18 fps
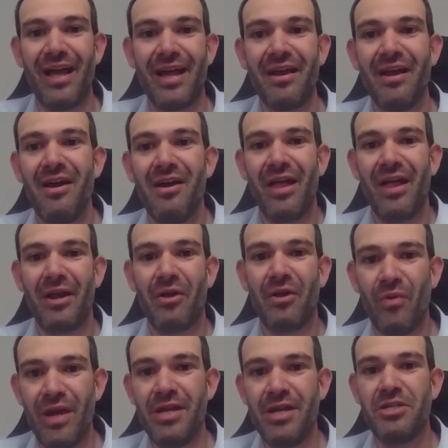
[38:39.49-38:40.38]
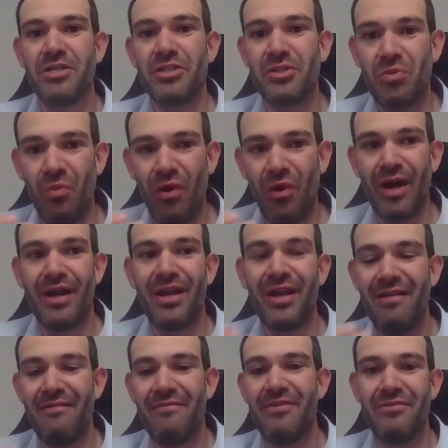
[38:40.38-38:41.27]
Like we just
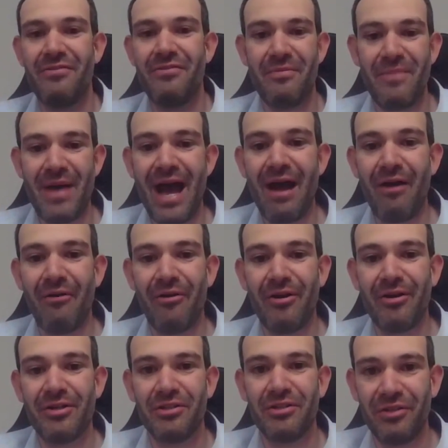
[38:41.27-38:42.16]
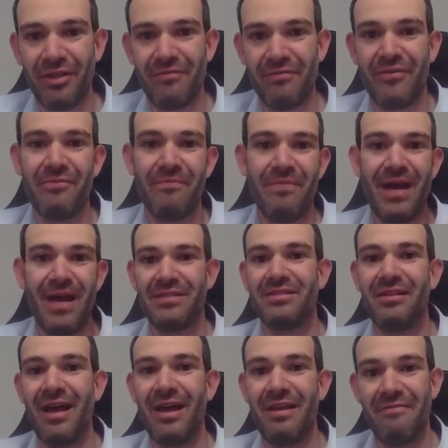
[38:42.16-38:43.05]
want to give you the power to live your
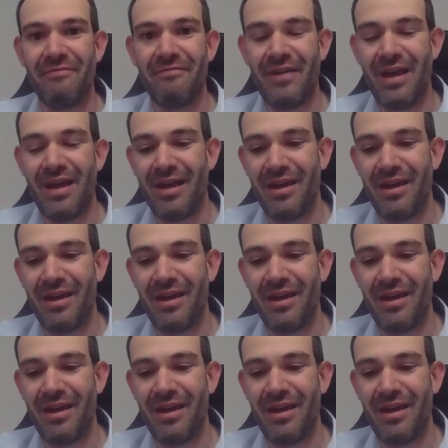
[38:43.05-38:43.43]
best life.